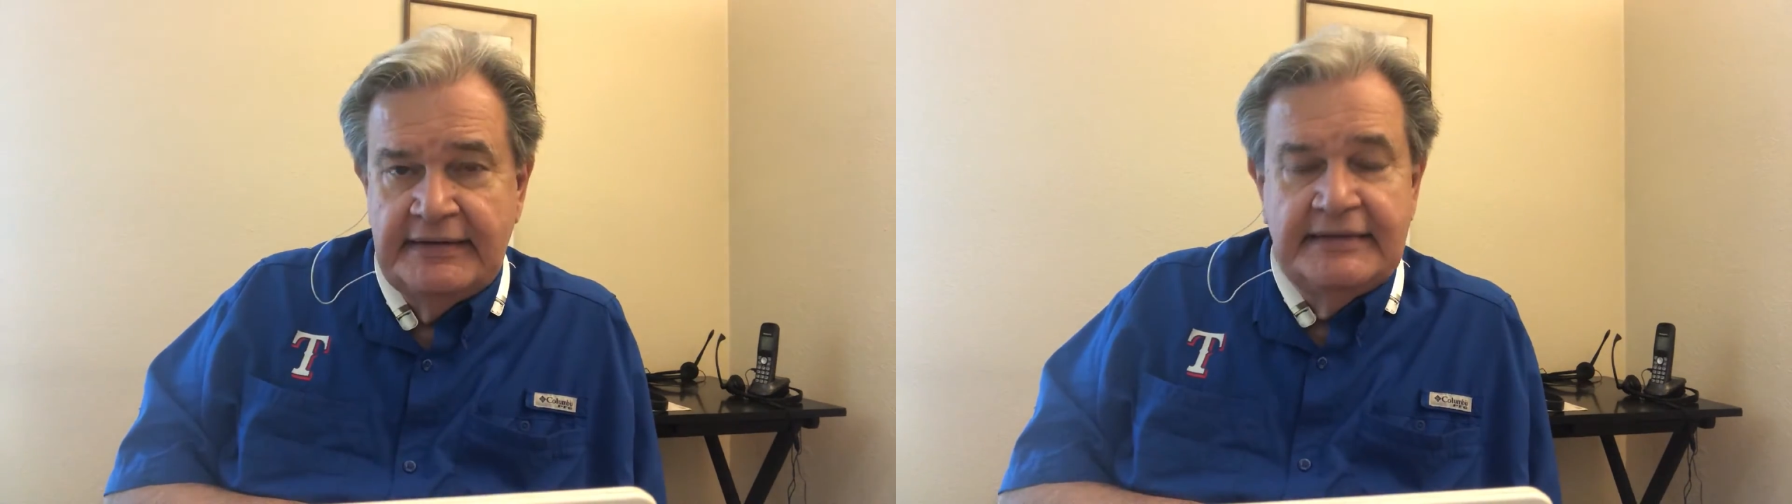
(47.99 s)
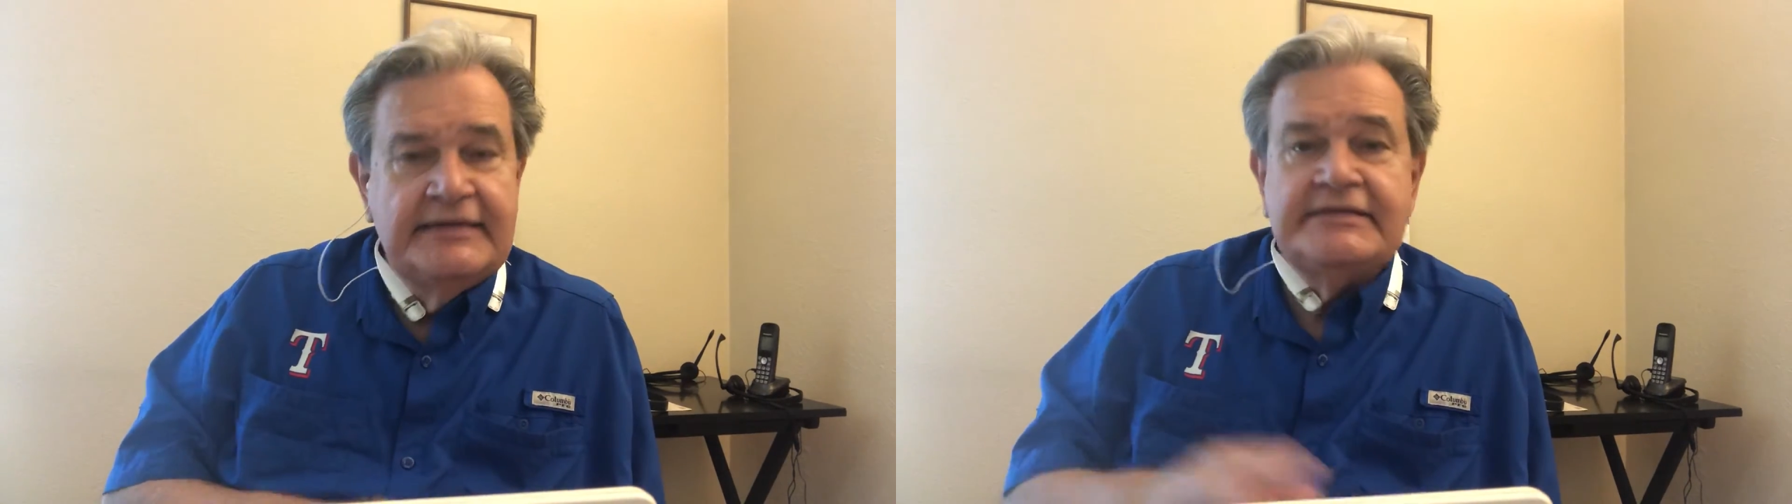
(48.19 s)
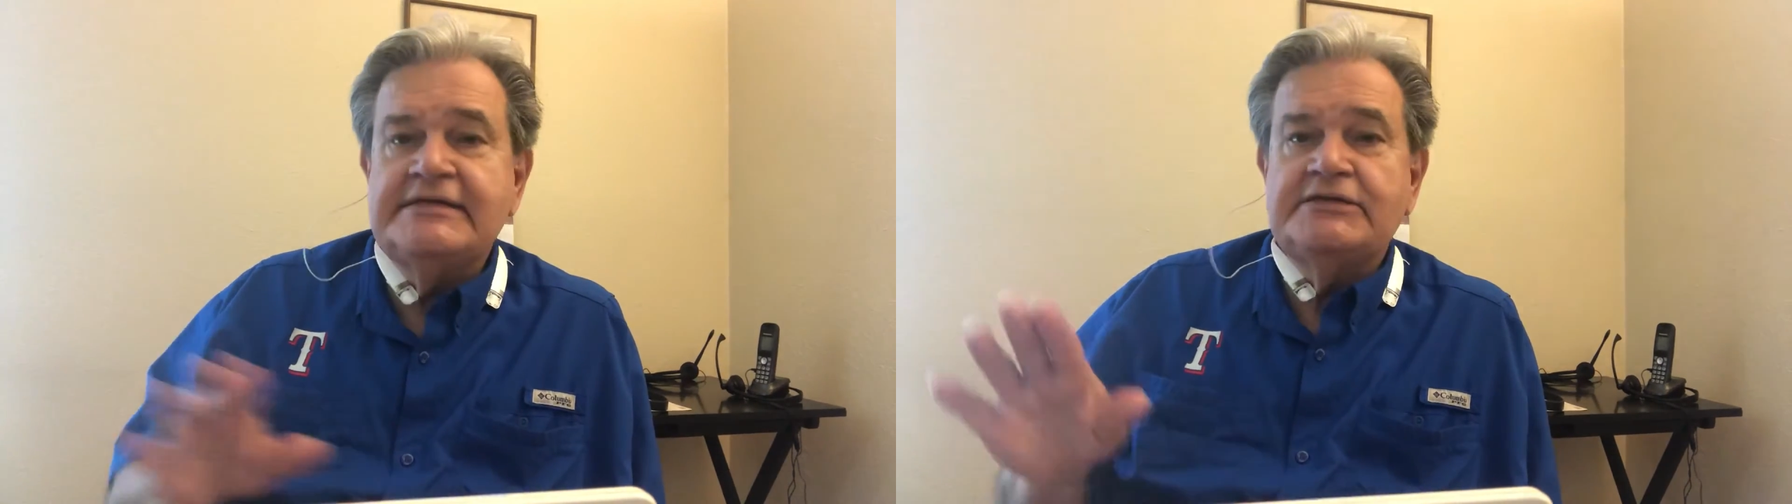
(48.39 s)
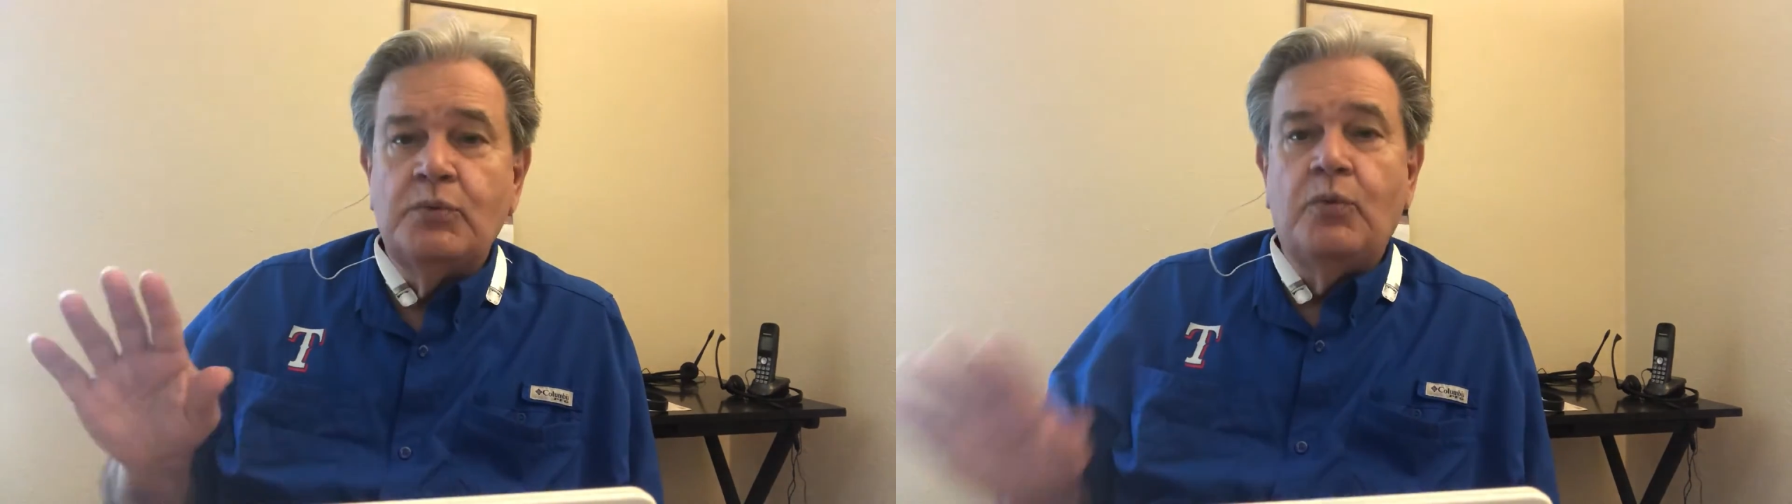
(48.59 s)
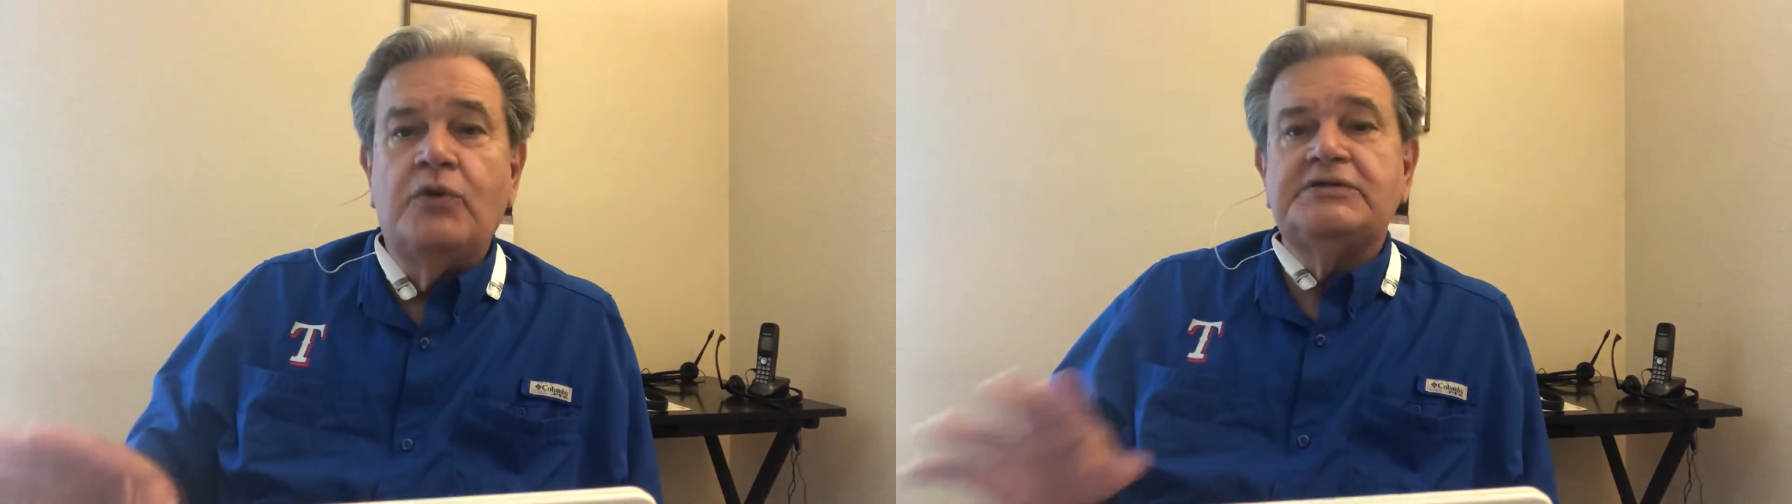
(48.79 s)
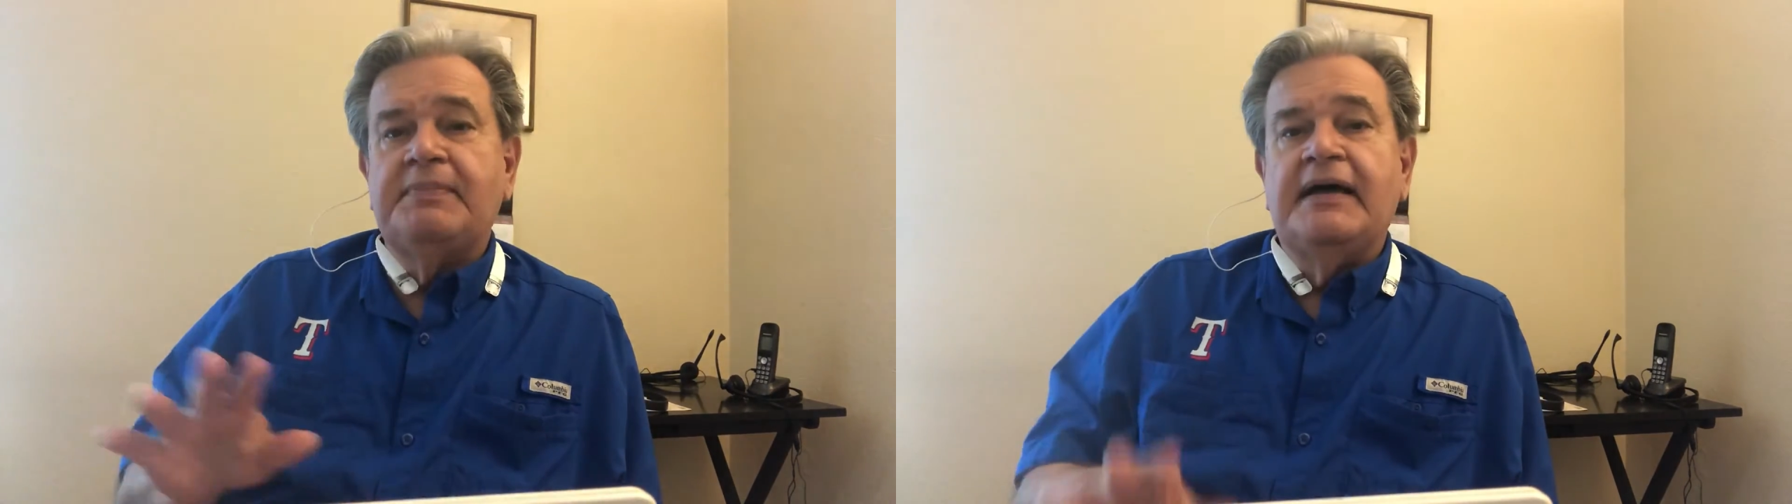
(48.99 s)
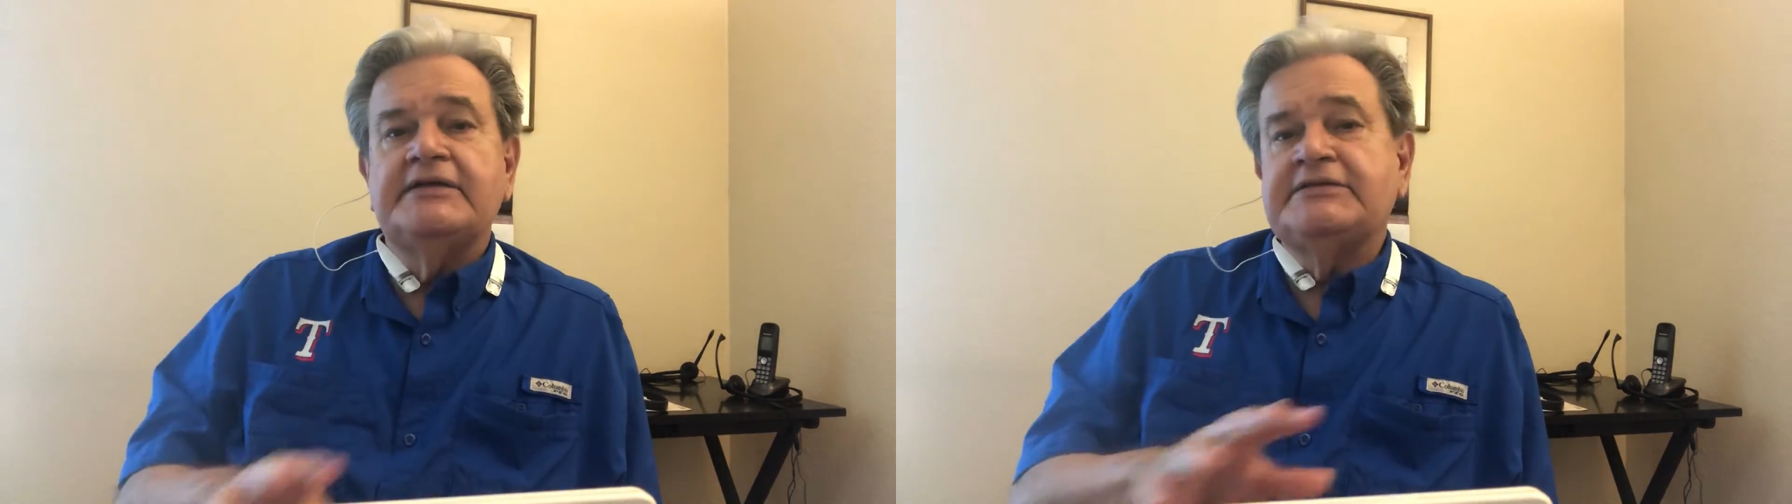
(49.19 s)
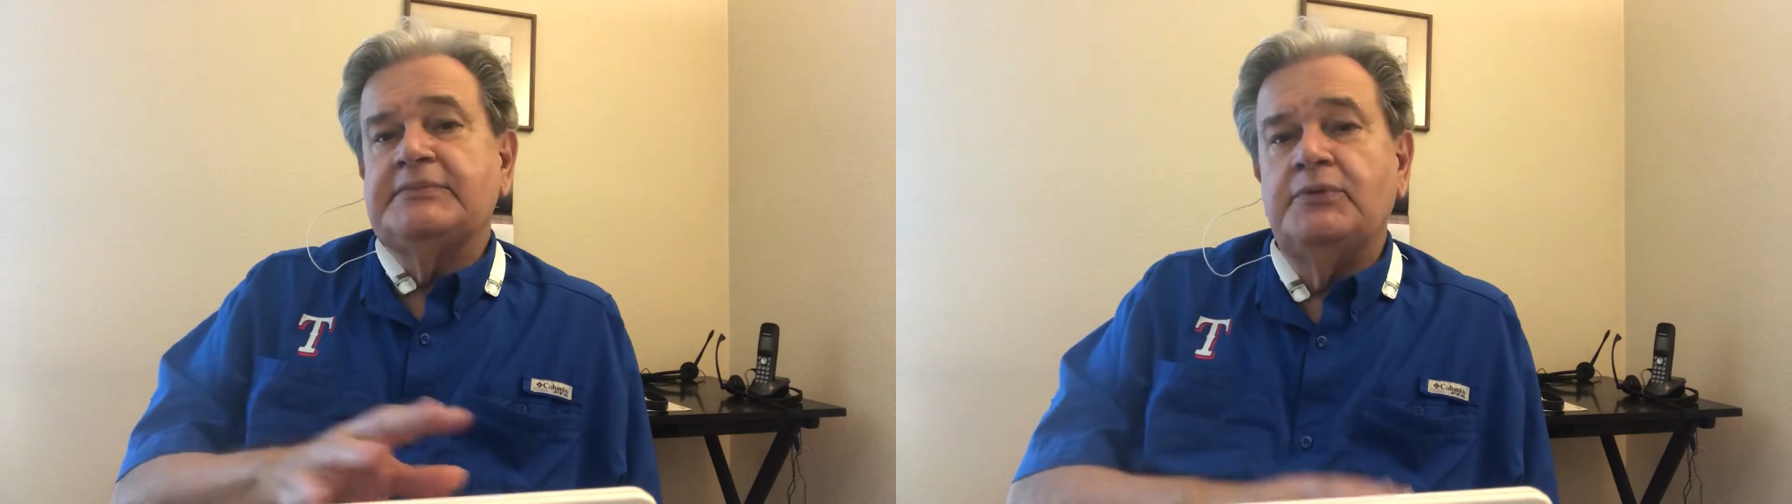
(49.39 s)
This is the worst
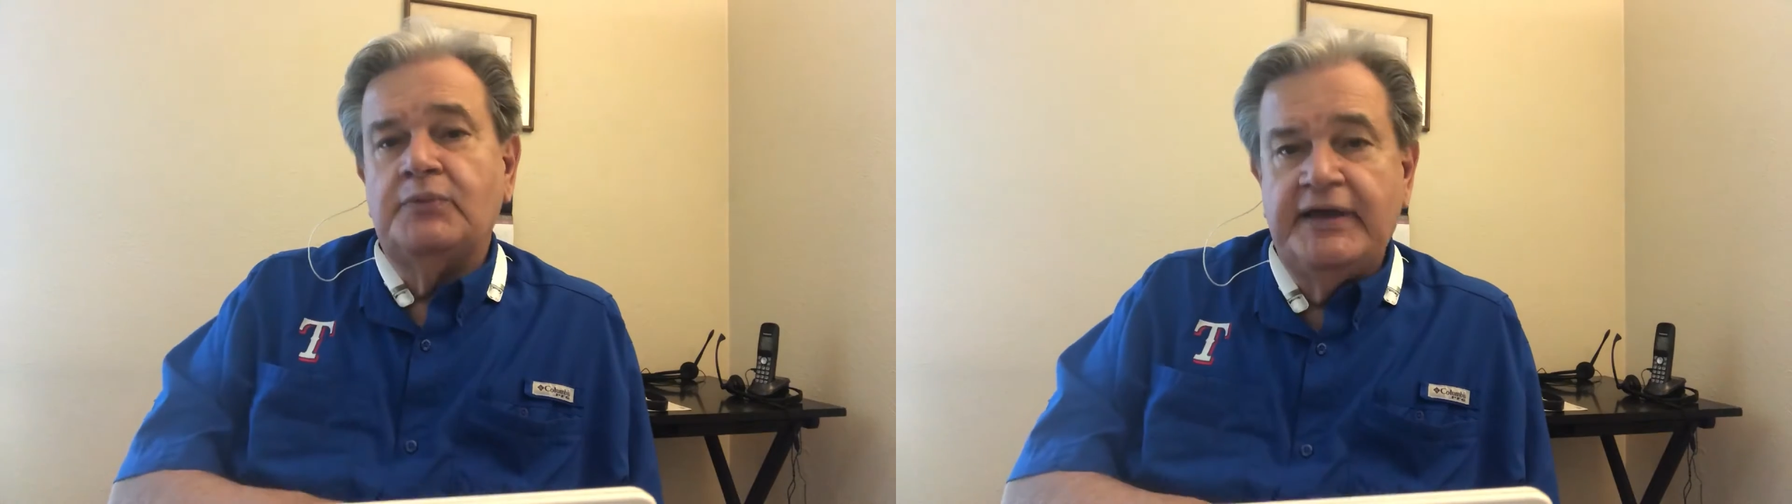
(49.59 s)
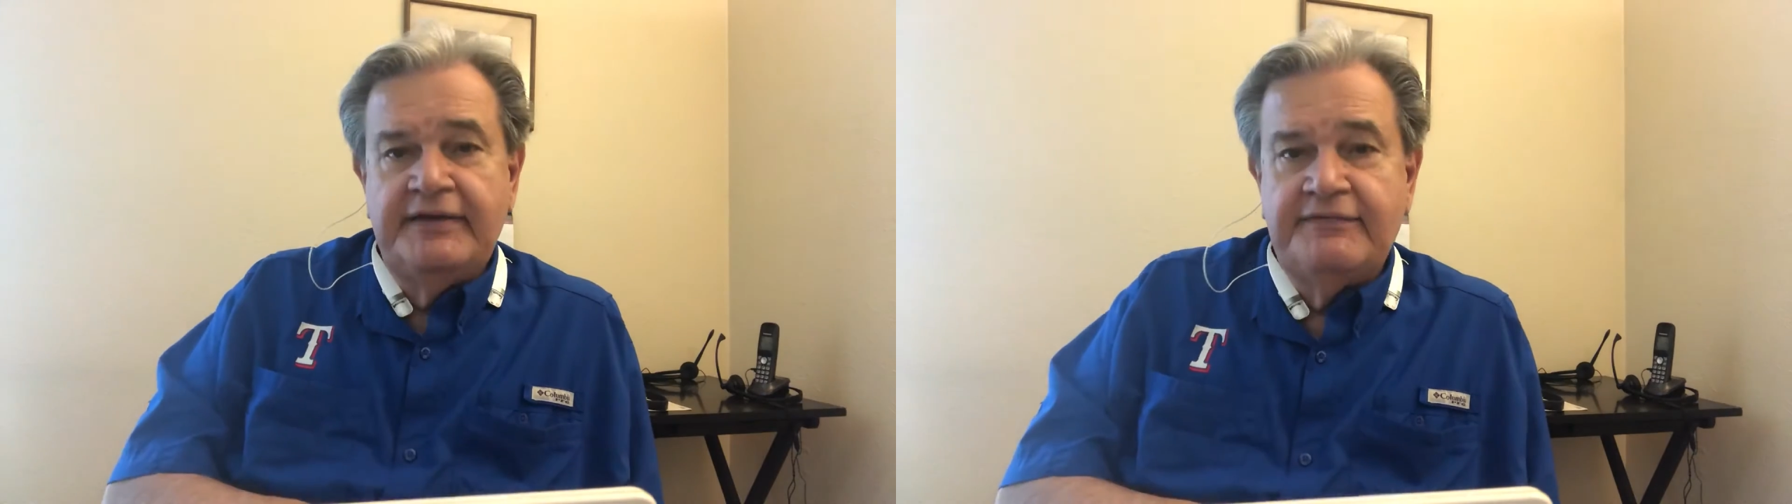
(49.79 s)
possible way